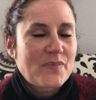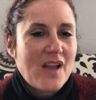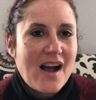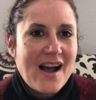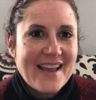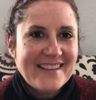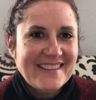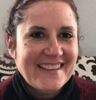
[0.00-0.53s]

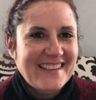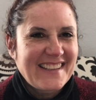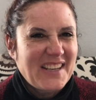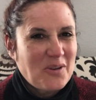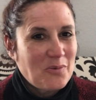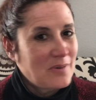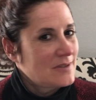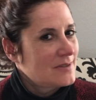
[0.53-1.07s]
eyelid, and
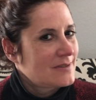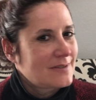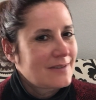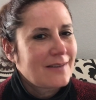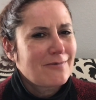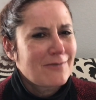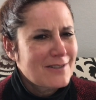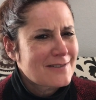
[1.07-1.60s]

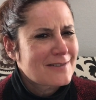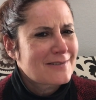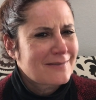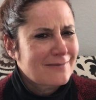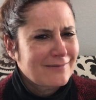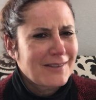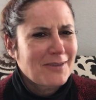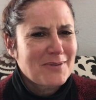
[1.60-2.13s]
it
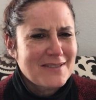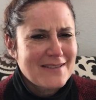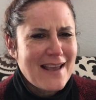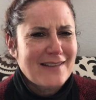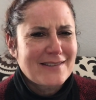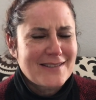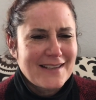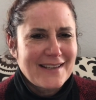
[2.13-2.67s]
was
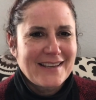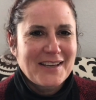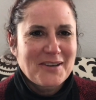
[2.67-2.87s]
nasty.